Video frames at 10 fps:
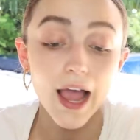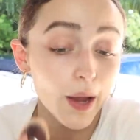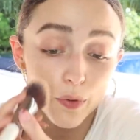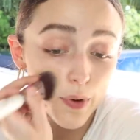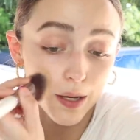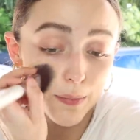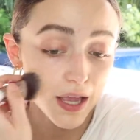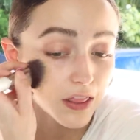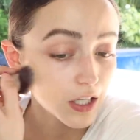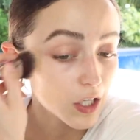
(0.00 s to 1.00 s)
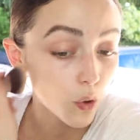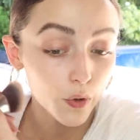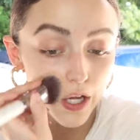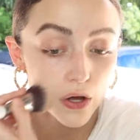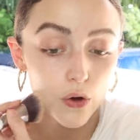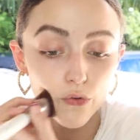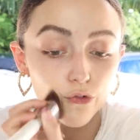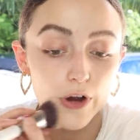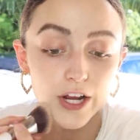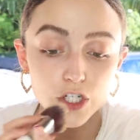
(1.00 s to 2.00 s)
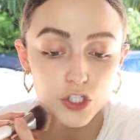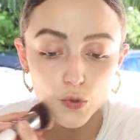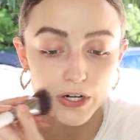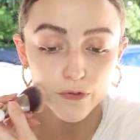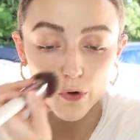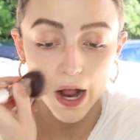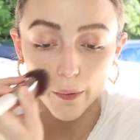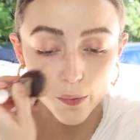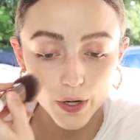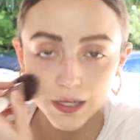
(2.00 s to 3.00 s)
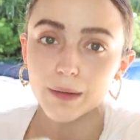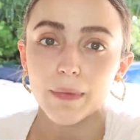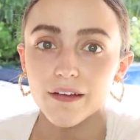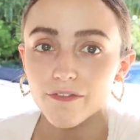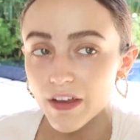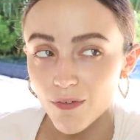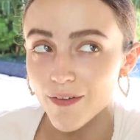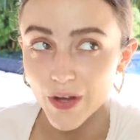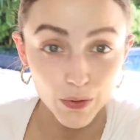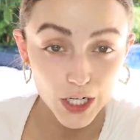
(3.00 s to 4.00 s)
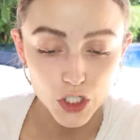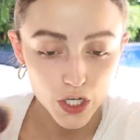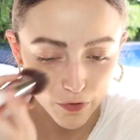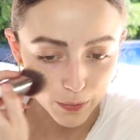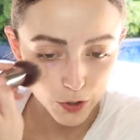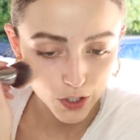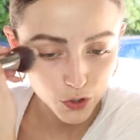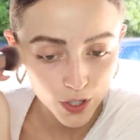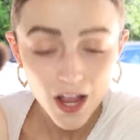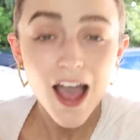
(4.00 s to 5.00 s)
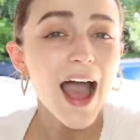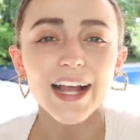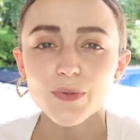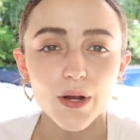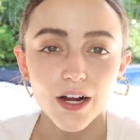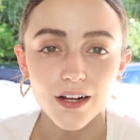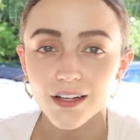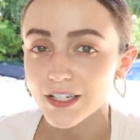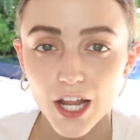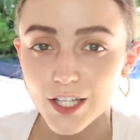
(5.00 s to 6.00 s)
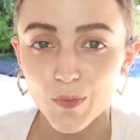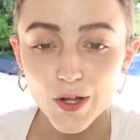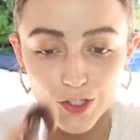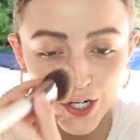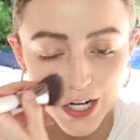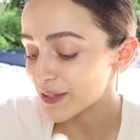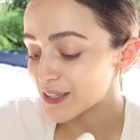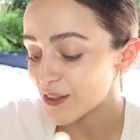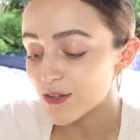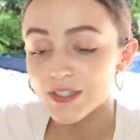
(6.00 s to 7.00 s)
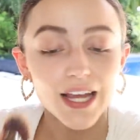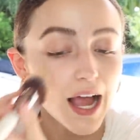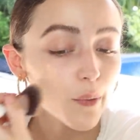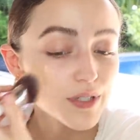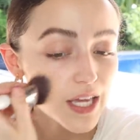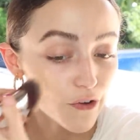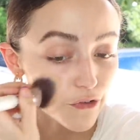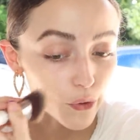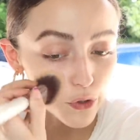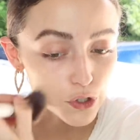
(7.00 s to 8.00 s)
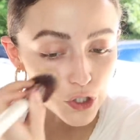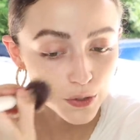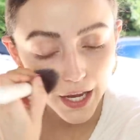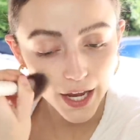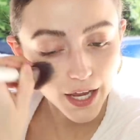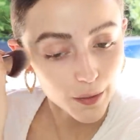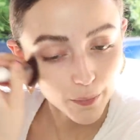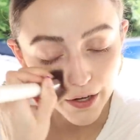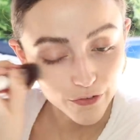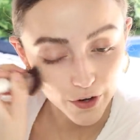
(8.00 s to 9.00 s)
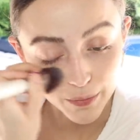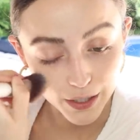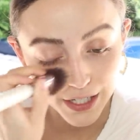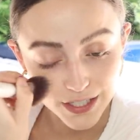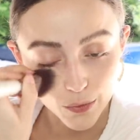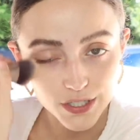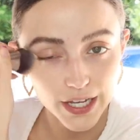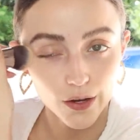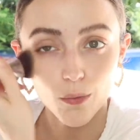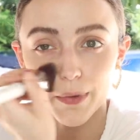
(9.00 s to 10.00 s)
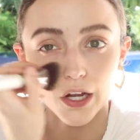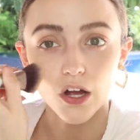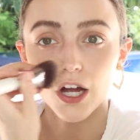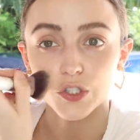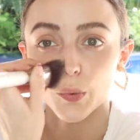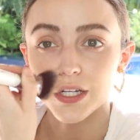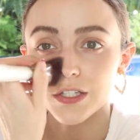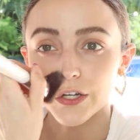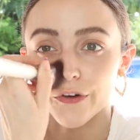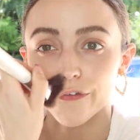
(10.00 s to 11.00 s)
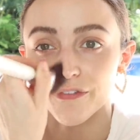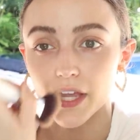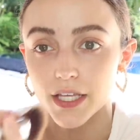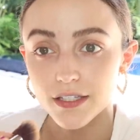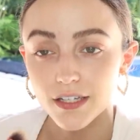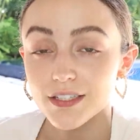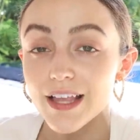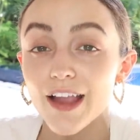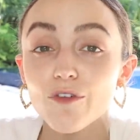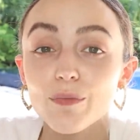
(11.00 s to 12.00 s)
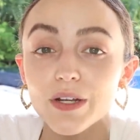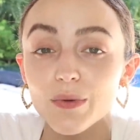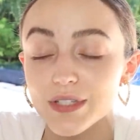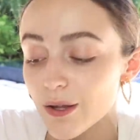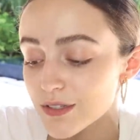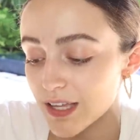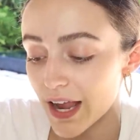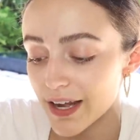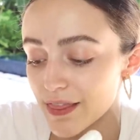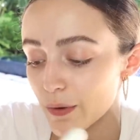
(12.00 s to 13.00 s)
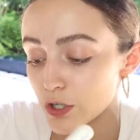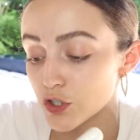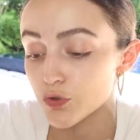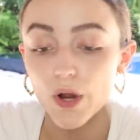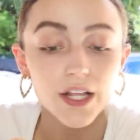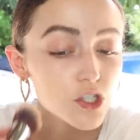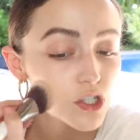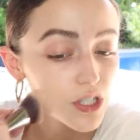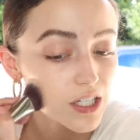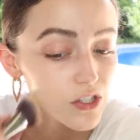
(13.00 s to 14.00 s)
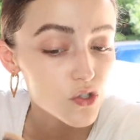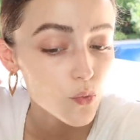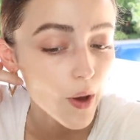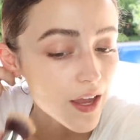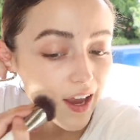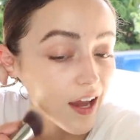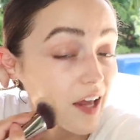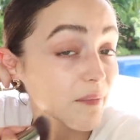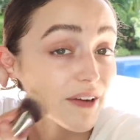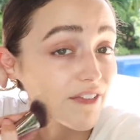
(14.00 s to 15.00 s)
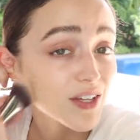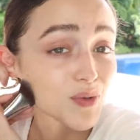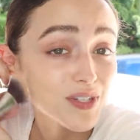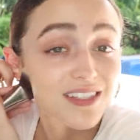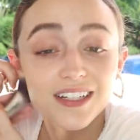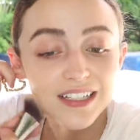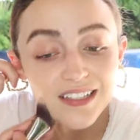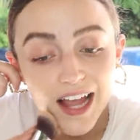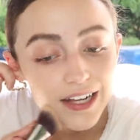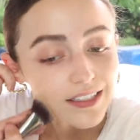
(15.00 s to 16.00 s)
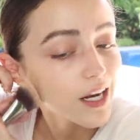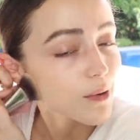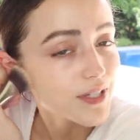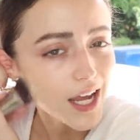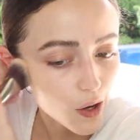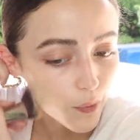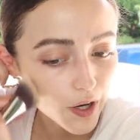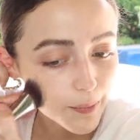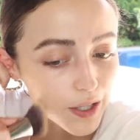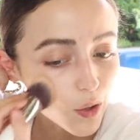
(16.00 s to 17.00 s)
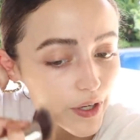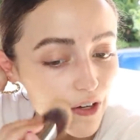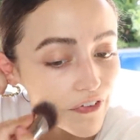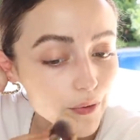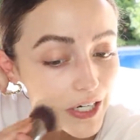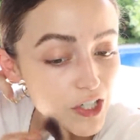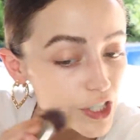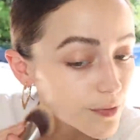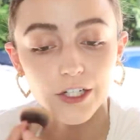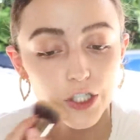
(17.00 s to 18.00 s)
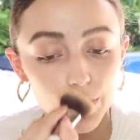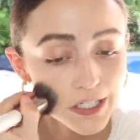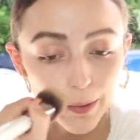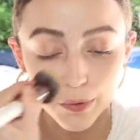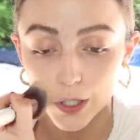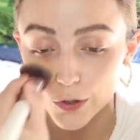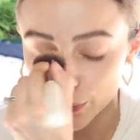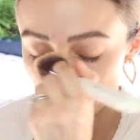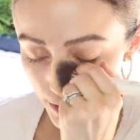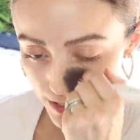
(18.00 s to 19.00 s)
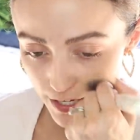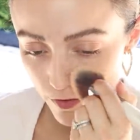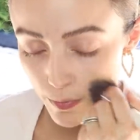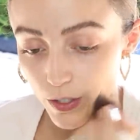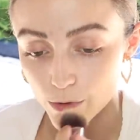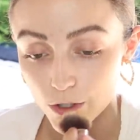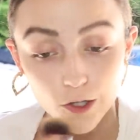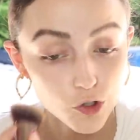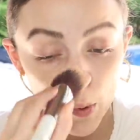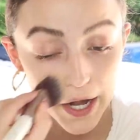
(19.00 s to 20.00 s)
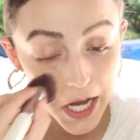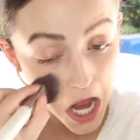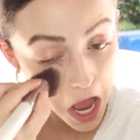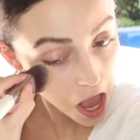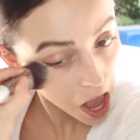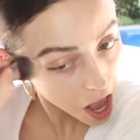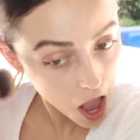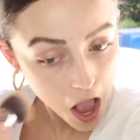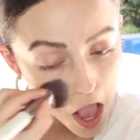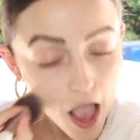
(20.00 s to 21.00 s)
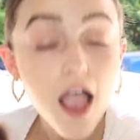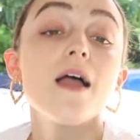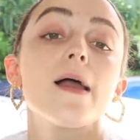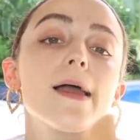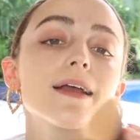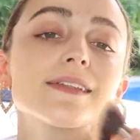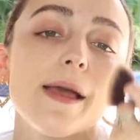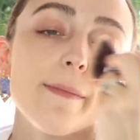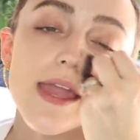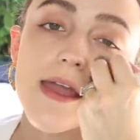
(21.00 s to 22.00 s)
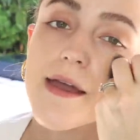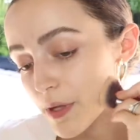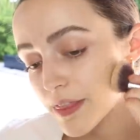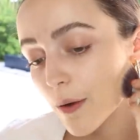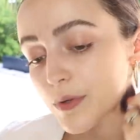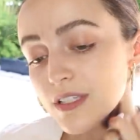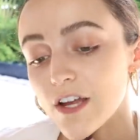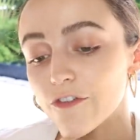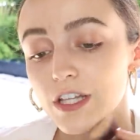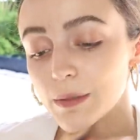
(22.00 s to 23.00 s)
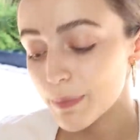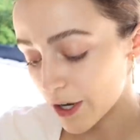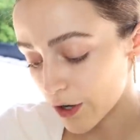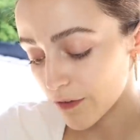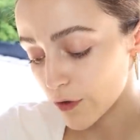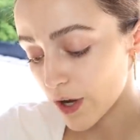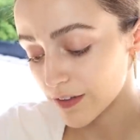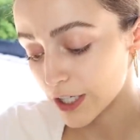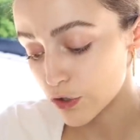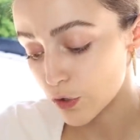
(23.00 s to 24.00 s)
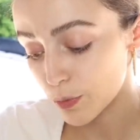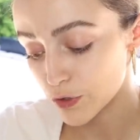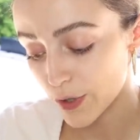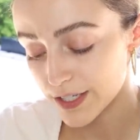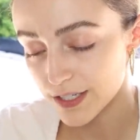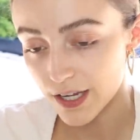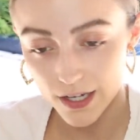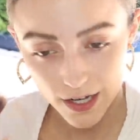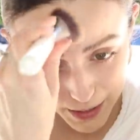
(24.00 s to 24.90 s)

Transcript: I would recommend the L'Oreal Fresh twenty-four hour one, like my favorite foundation from the drugstore. I swear, not sponsored. But the other day I was at a photo shoot and my friend Melissa was like, oh my gosh, what is on your face? Because everybody was outside and they were drenched in sweat and my face was still intact, and I was like, oh, I'm wearing my L'Oreal foundation. And she was like blown away because everybody was all sweaty except me. But that one's definitely better if you have like super dry skin.